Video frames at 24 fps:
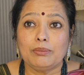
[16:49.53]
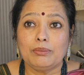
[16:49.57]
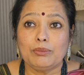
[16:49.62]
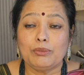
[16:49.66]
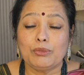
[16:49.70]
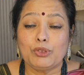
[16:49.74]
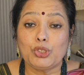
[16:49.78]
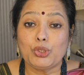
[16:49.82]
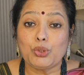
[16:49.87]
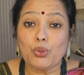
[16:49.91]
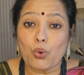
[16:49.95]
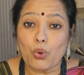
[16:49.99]

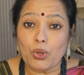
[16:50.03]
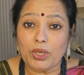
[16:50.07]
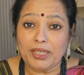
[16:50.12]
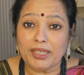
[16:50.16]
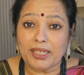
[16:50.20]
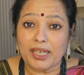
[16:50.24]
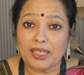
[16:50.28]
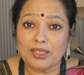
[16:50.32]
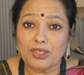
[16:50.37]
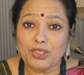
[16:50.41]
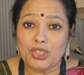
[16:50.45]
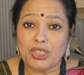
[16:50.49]
soul
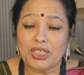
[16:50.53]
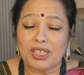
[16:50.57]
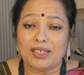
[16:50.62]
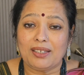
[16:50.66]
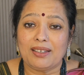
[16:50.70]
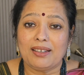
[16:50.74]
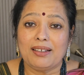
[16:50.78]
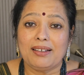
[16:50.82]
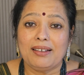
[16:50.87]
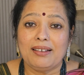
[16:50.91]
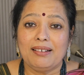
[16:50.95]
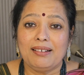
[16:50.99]

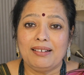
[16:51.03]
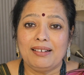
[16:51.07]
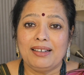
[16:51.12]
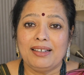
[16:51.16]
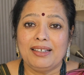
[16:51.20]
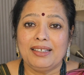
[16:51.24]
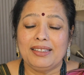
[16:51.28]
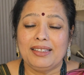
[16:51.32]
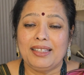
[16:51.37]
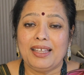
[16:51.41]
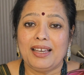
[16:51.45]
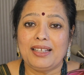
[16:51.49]
touching
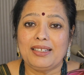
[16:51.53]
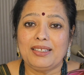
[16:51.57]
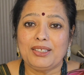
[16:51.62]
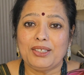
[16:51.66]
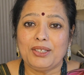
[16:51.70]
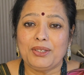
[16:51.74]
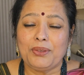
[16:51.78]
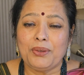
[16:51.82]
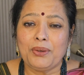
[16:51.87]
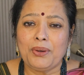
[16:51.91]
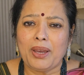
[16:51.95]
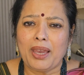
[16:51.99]
that
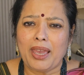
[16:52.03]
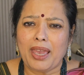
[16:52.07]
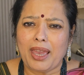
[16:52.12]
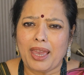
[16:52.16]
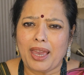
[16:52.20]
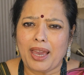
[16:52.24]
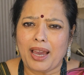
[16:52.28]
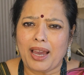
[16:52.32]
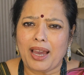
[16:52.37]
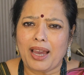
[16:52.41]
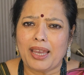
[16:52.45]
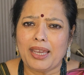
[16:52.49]

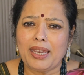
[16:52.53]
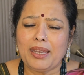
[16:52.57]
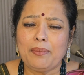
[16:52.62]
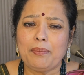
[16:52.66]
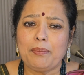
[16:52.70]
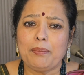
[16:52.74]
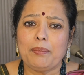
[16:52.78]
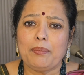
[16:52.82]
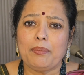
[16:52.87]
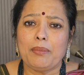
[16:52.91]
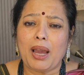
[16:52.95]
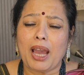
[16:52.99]

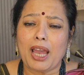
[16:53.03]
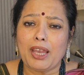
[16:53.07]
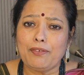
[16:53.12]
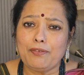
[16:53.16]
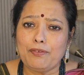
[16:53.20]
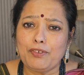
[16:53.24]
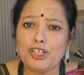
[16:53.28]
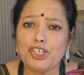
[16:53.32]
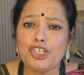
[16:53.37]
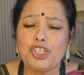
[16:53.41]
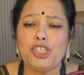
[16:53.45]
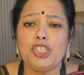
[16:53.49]
I
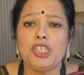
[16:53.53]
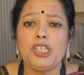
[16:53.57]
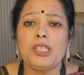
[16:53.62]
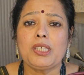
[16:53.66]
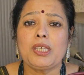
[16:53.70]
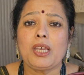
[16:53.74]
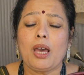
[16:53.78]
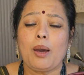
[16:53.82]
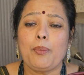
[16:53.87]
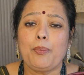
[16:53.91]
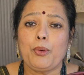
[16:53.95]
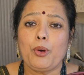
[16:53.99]
wish this
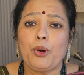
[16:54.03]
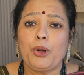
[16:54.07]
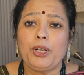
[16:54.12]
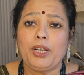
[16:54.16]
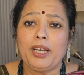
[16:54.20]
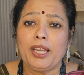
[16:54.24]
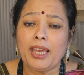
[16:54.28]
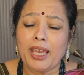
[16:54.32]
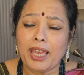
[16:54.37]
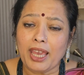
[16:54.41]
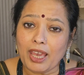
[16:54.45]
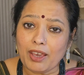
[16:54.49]

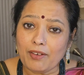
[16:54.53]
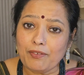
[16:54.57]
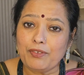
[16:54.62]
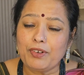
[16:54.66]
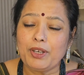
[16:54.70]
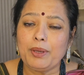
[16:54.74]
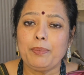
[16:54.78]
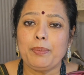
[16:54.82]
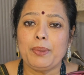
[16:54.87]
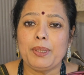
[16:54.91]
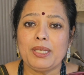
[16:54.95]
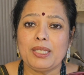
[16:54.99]
upon
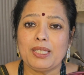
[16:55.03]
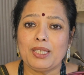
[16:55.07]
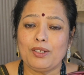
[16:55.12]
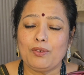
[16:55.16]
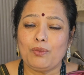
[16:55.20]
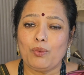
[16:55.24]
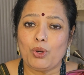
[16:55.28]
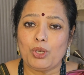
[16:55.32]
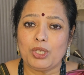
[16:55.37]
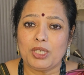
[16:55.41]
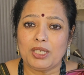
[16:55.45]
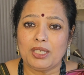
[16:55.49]
every person
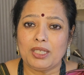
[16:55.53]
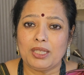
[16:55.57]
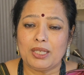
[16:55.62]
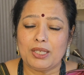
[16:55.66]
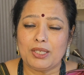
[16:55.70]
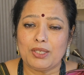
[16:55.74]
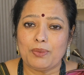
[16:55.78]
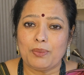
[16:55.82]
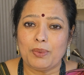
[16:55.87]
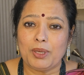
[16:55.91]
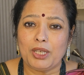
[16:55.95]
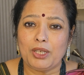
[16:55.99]
watching
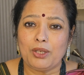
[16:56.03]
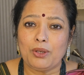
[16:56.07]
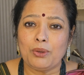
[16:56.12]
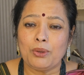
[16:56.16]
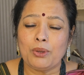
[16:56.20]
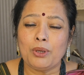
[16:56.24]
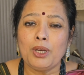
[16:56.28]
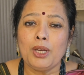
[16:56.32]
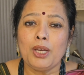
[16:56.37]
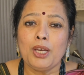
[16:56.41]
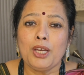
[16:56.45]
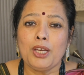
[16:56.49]
this
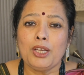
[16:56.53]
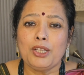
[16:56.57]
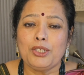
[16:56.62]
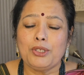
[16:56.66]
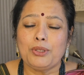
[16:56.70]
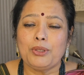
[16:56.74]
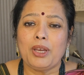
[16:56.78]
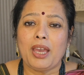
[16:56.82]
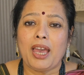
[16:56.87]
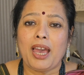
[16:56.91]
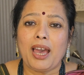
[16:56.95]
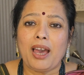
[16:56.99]
video,
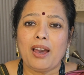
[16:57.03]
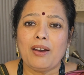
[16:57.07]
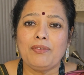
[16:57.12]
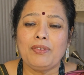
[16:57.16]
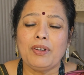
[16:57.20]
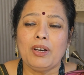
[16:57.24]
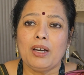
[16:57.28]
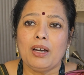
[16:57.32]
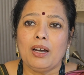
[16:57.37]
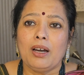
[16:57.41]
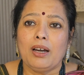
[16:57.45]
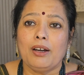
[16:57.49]
to have
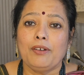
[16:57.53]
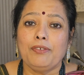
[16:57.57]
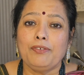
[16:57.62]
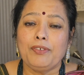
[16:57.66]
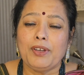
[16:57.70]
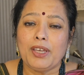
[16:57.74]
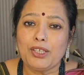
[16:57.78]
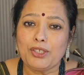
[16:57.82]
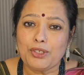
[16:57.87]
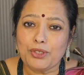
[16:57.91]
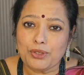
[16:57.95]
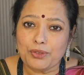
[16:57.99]
a
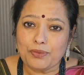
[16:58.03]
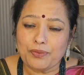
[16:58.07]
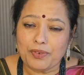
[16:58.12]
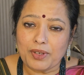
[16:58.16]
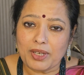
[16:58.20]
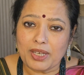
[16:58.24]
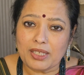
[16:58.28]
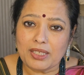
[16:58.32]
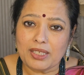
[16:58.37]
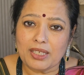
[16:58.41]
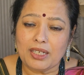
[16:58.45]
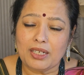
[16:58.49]
face to
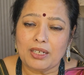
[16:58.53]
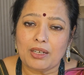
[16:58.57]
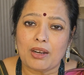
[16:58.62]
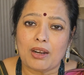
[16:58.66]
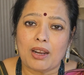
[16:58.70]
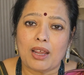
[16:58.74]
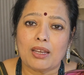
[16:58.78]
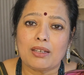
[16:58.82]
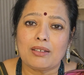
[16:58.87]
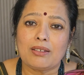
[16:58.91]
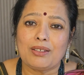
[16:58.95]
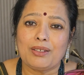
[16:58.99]
face
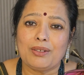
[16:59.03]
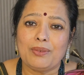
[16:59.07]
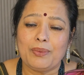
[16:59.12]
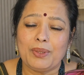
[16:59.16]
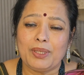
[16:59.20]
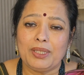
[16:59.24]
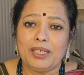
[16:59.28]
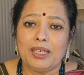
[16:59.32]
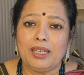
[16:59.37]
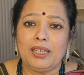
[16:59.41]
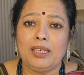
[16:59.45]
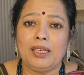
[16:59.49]
interaction
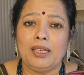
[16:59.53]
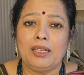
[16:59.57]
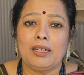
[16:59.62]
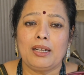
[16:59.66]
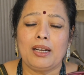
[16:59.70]
with Indian